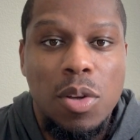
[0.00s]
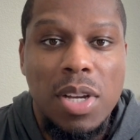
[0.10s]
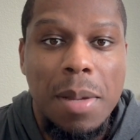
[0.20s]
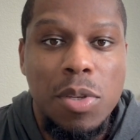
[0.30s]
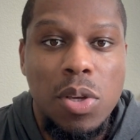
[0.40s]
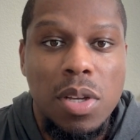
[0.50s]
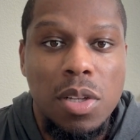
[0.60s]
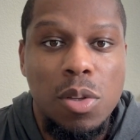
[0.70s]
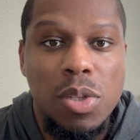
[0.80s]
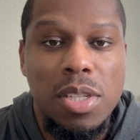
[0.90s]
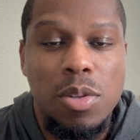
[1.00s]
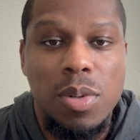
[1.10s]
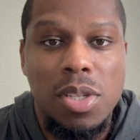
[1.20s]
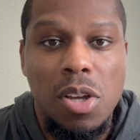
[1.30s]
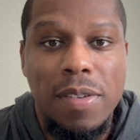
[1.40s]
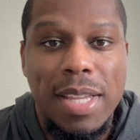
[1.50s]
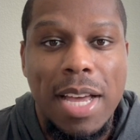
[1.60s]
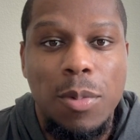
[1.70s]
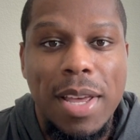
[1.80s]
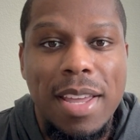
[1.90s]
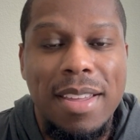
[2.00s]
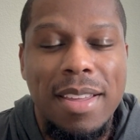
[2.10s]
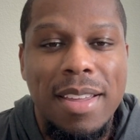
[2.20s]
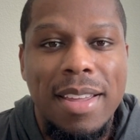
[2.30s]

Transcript: come to a conclusion to resolve it that way,